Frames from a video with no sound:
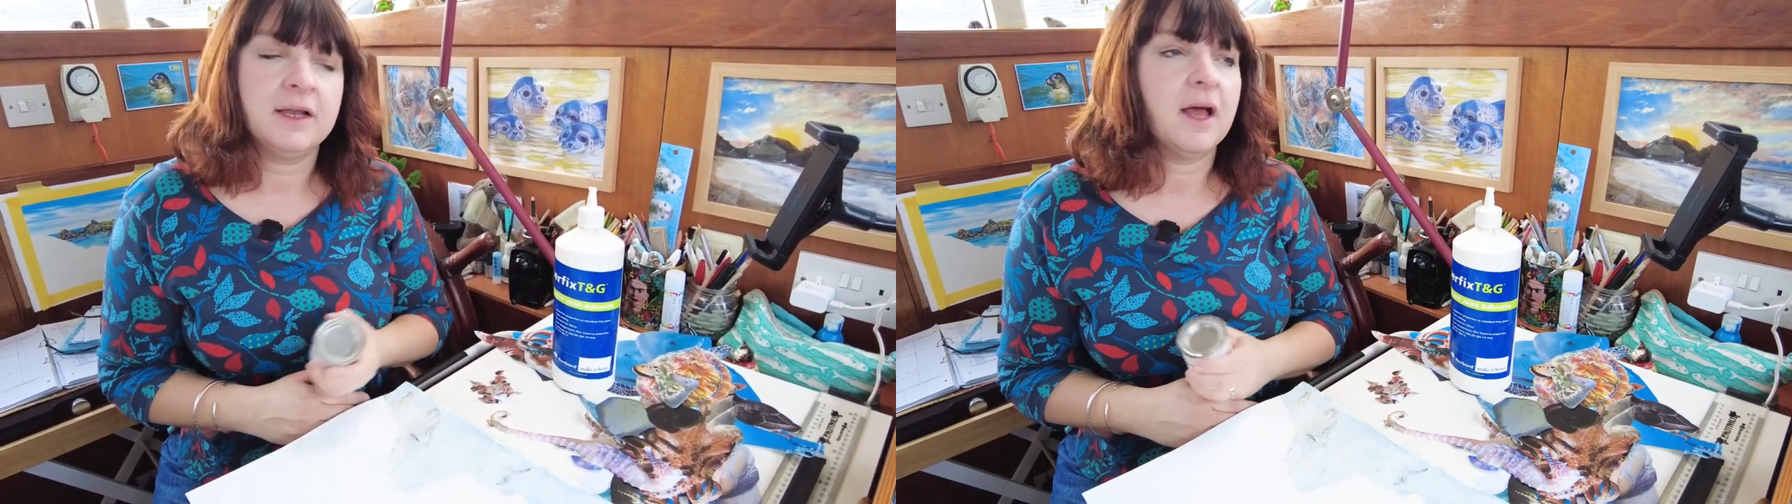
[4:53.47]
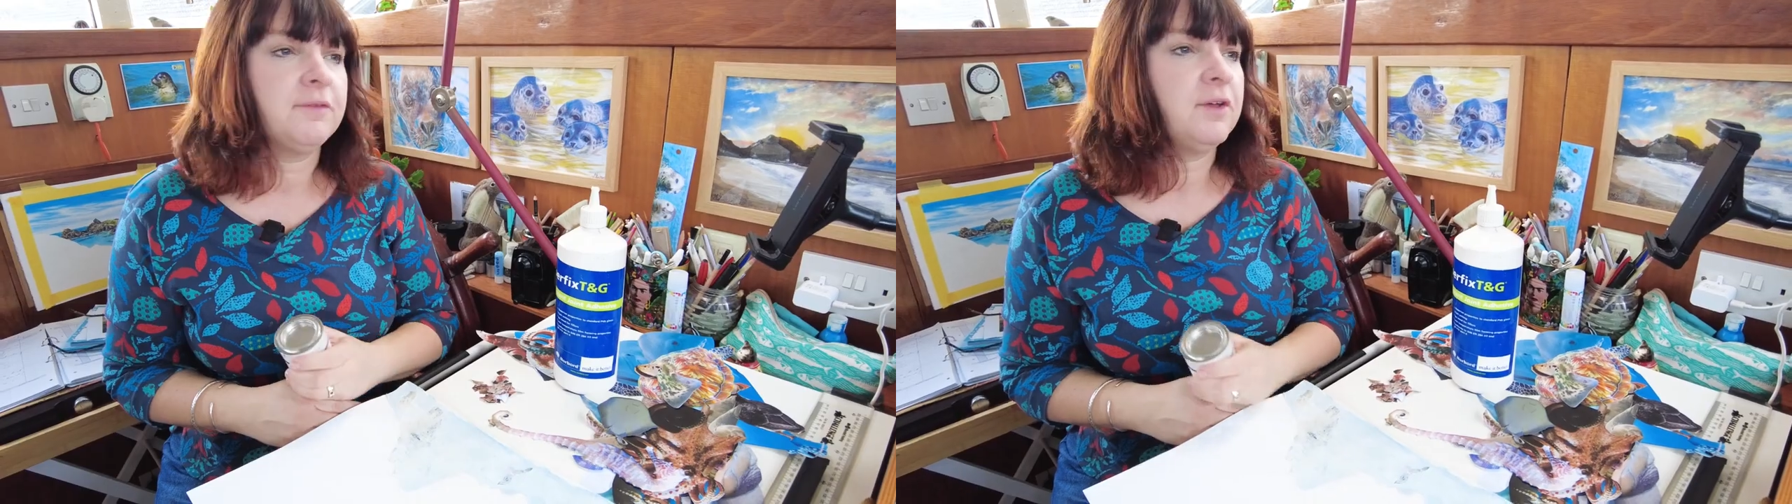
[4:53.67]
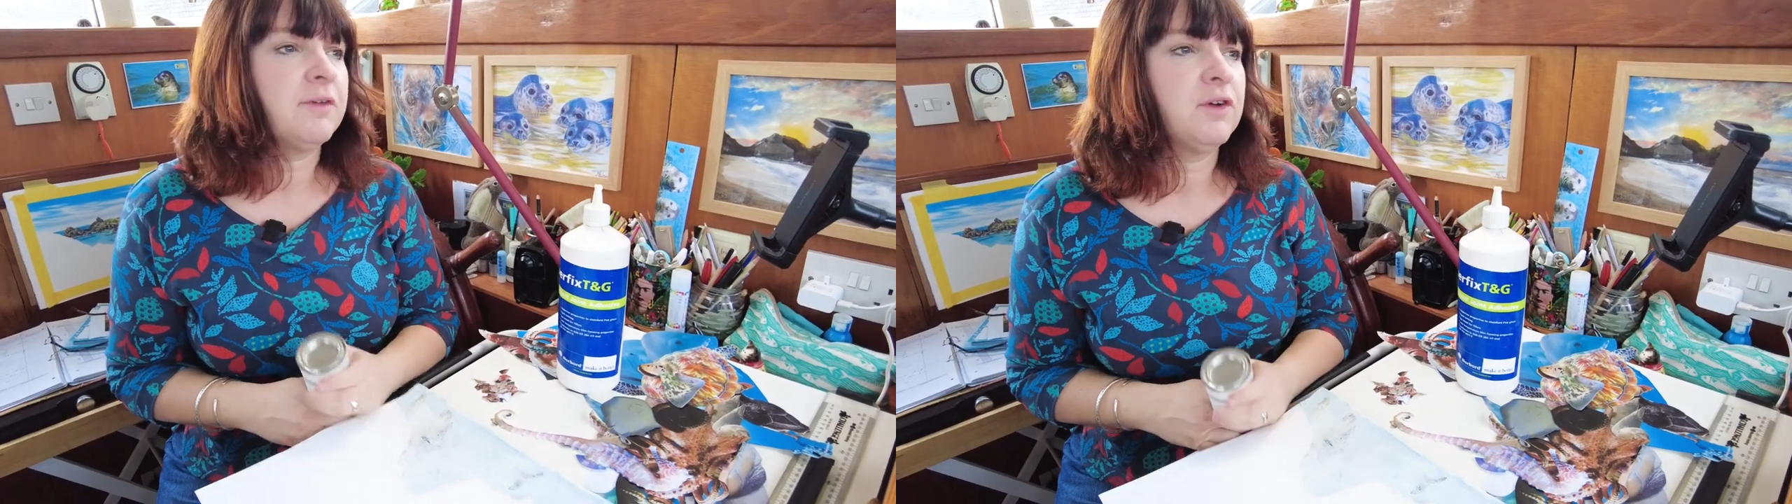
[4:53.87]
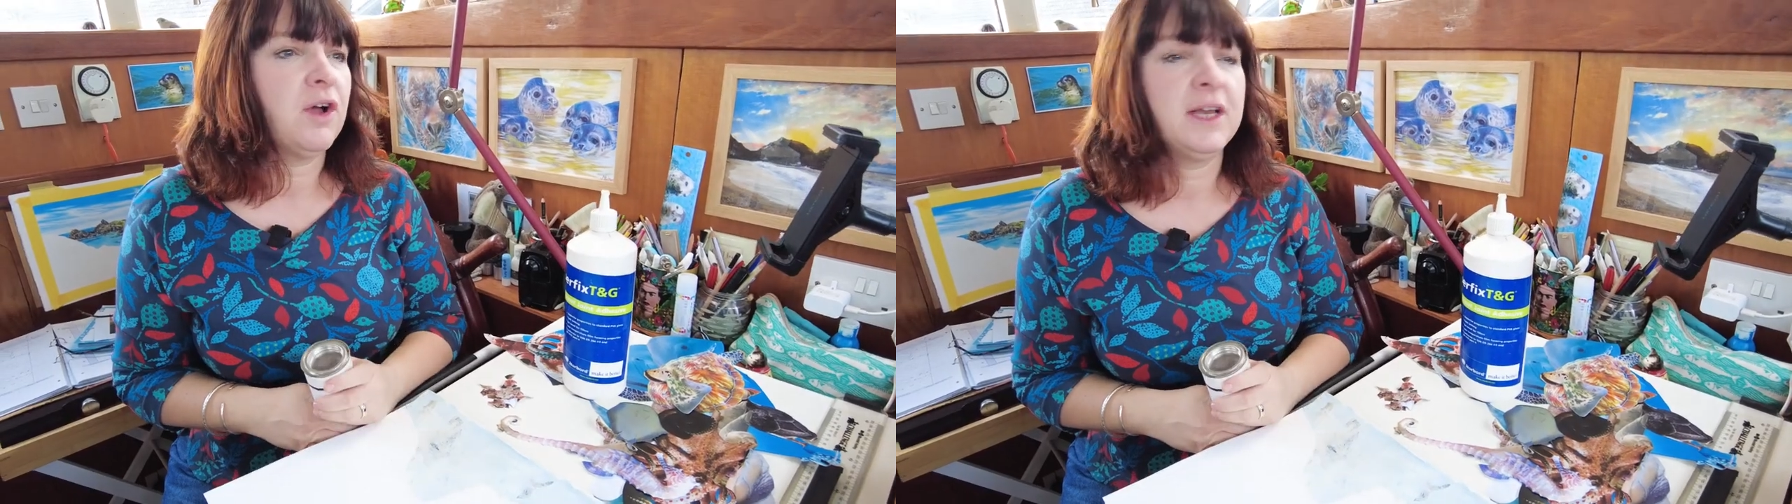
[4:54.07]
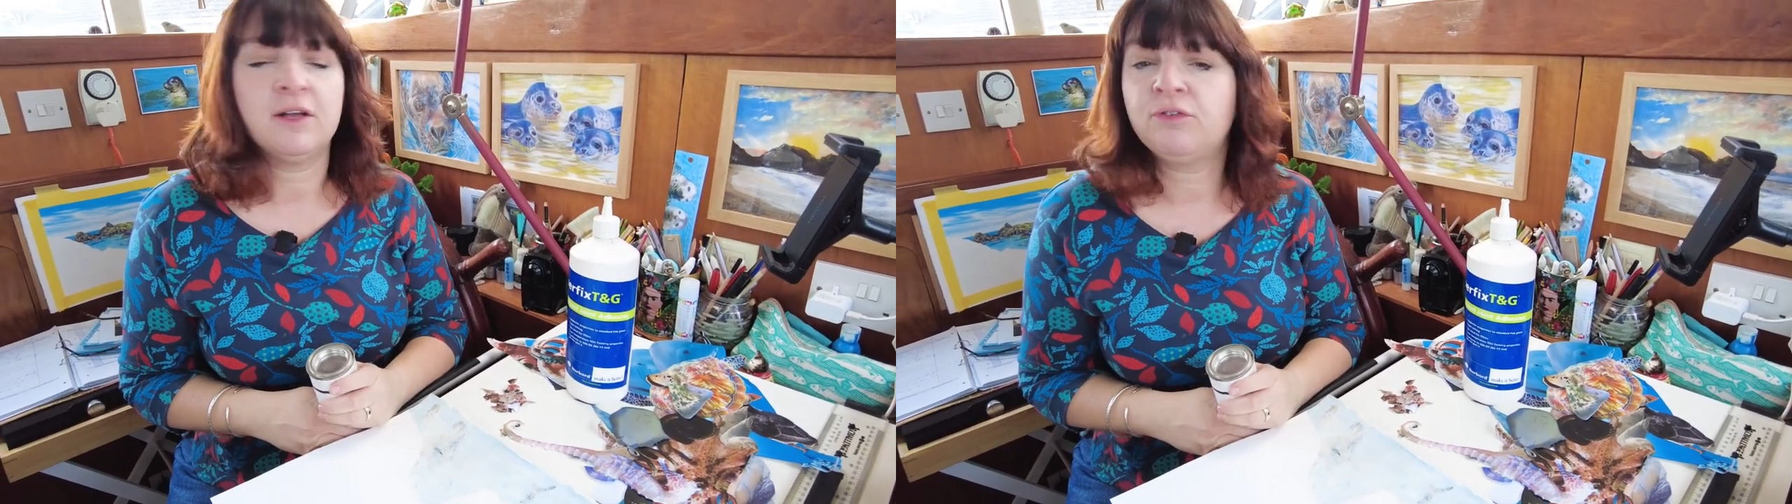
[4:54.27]
Now if you haven't
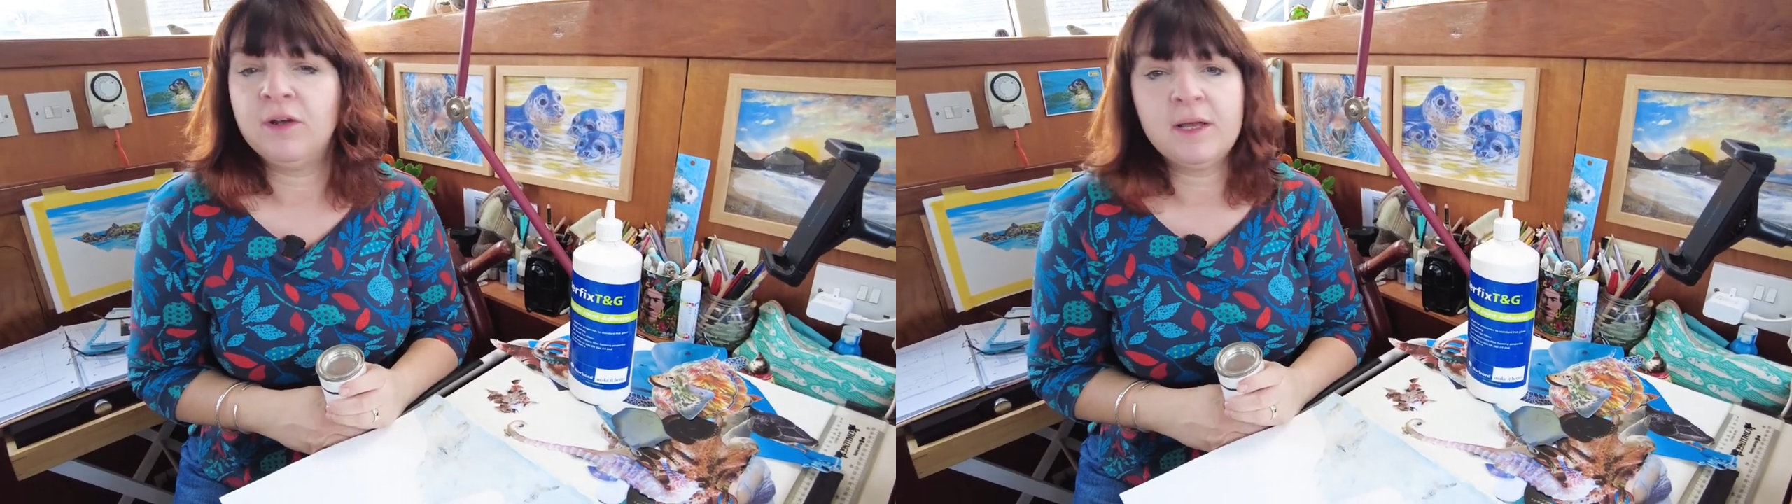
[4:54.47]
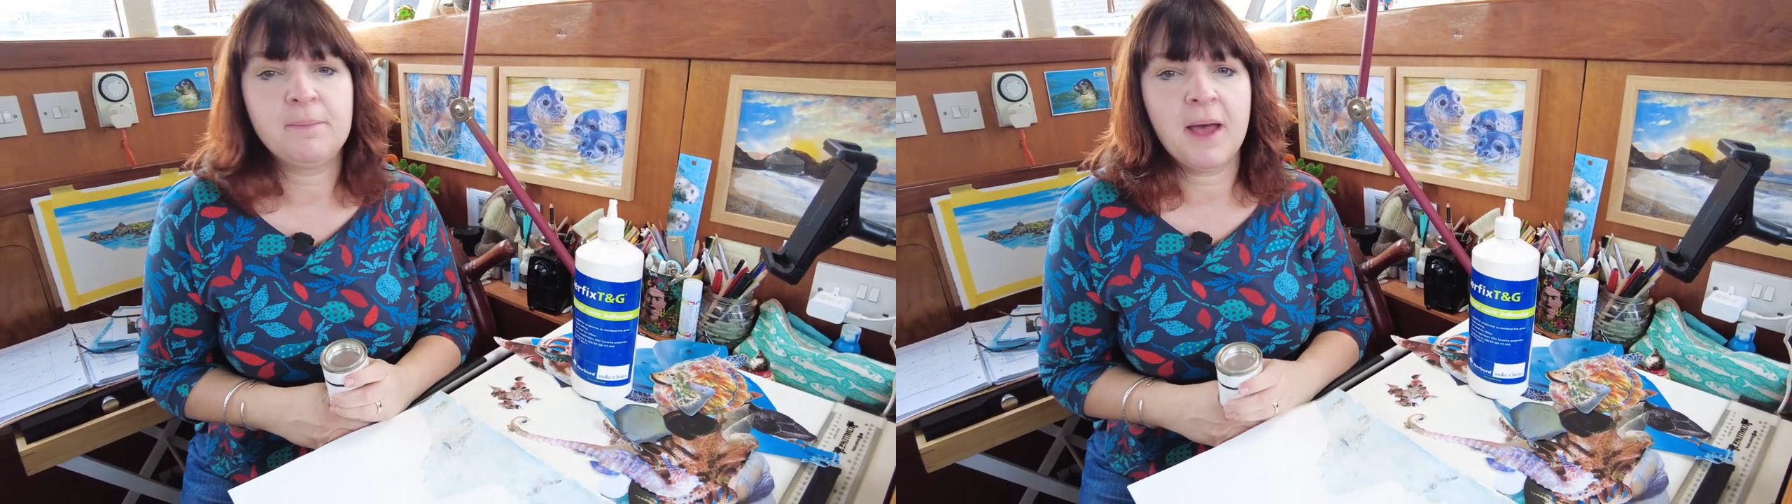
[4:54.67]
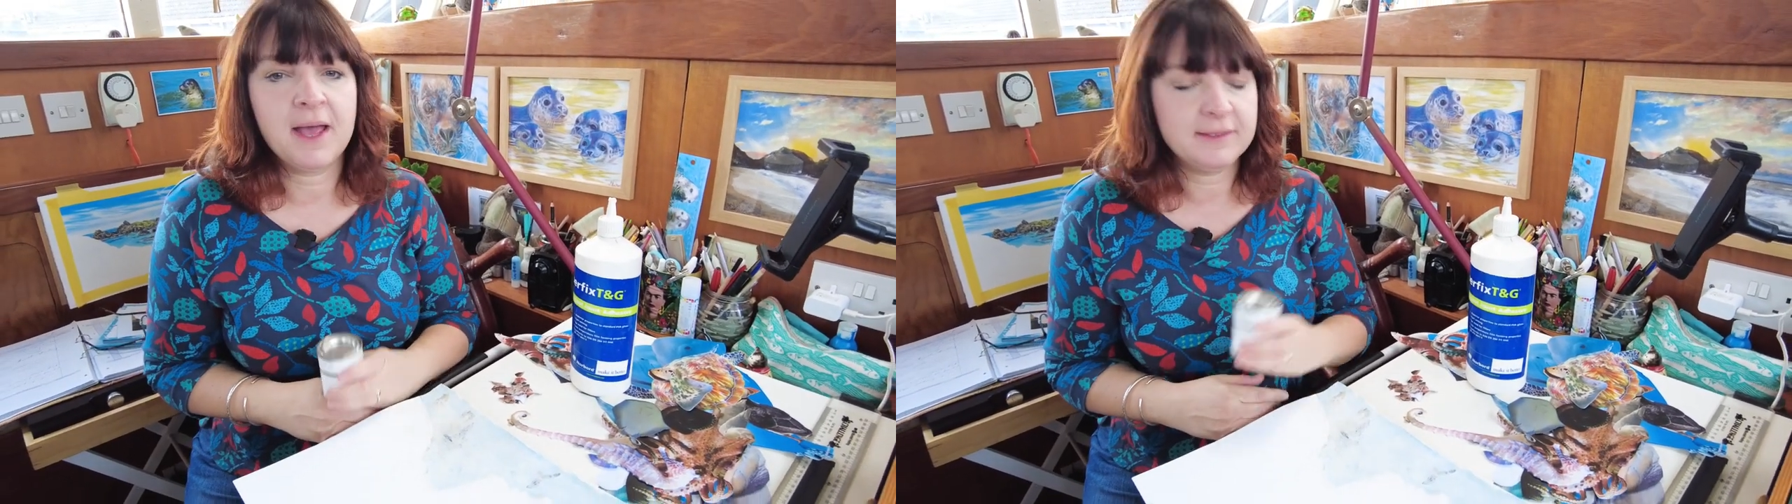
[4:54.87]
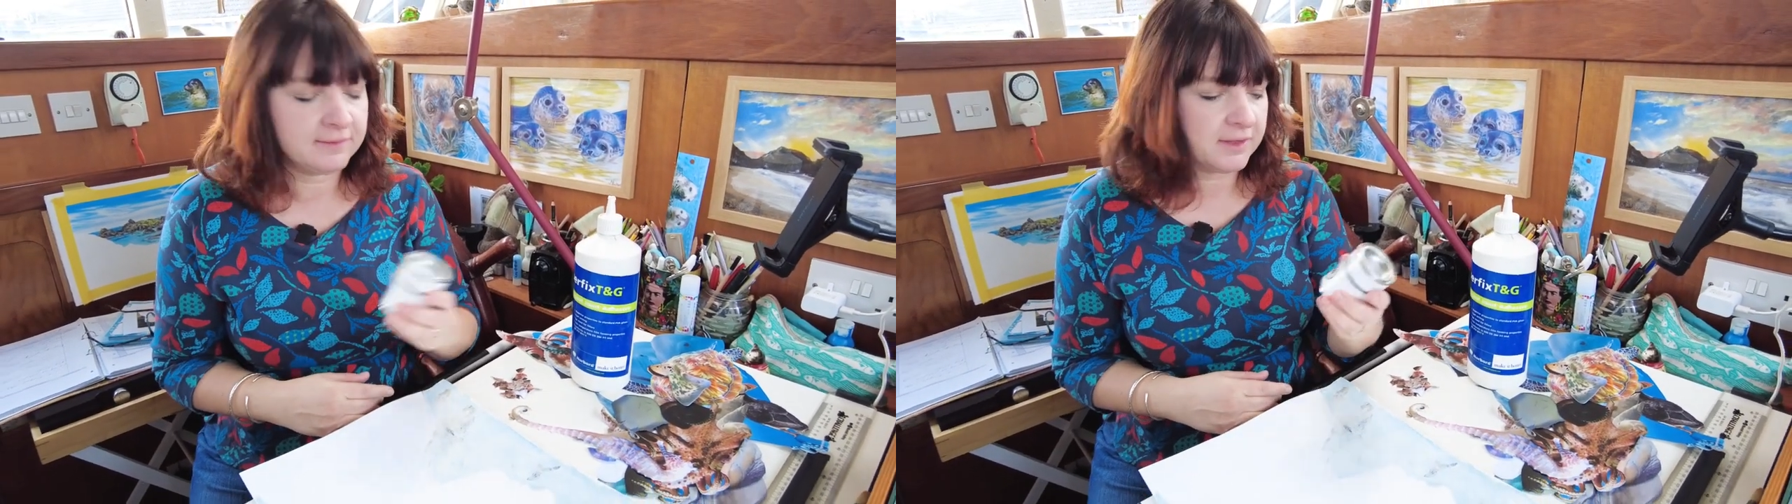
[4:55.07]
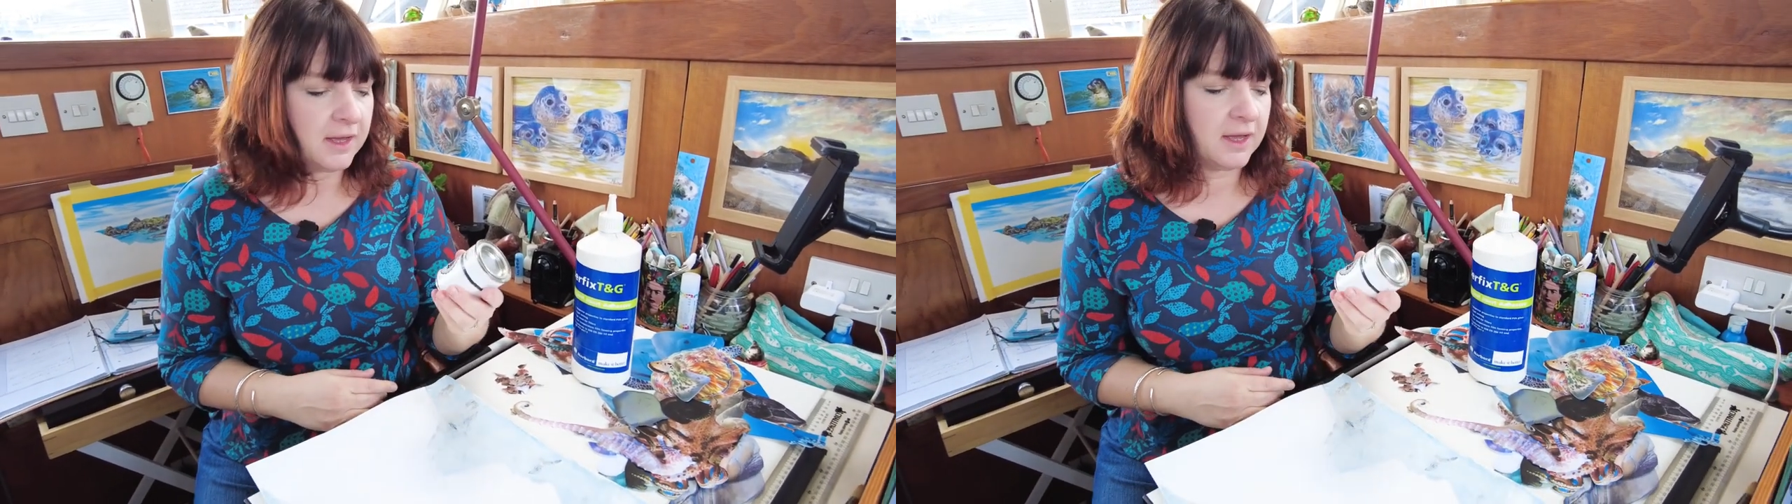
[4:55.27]
got any acrylic paint,